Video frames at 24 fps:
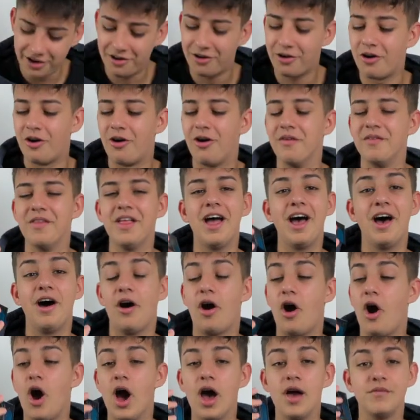don't
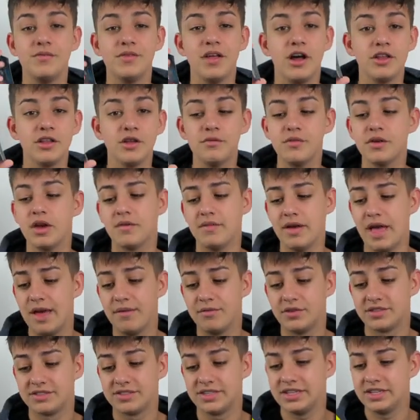think I've
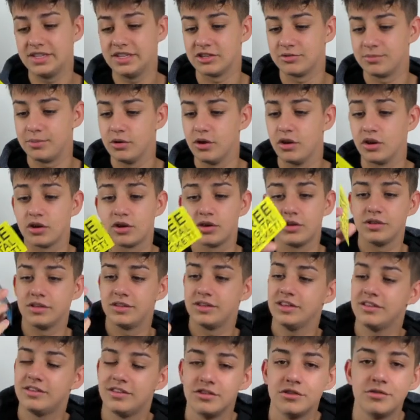ever seen this. But look,
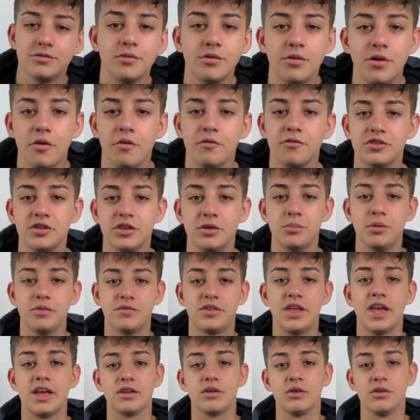this is obviously
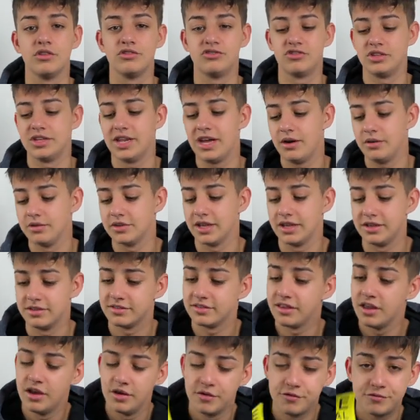with technology
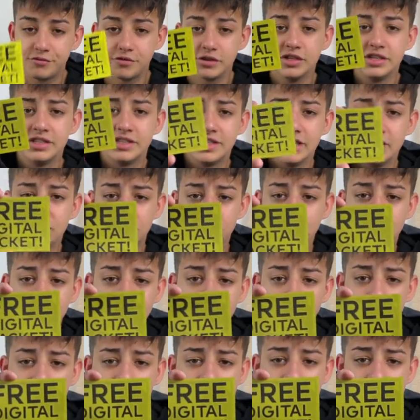nowadays. Free
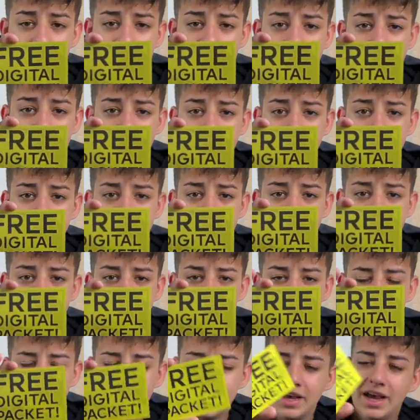digital packet.
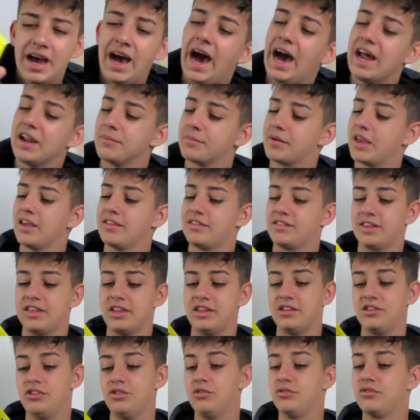And I'm
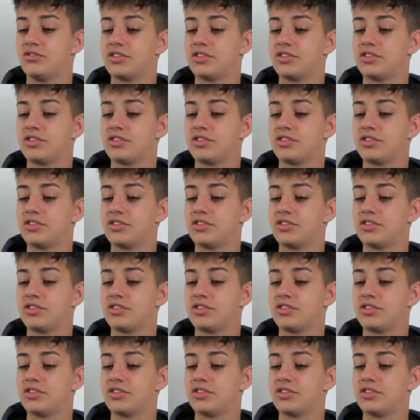guessing you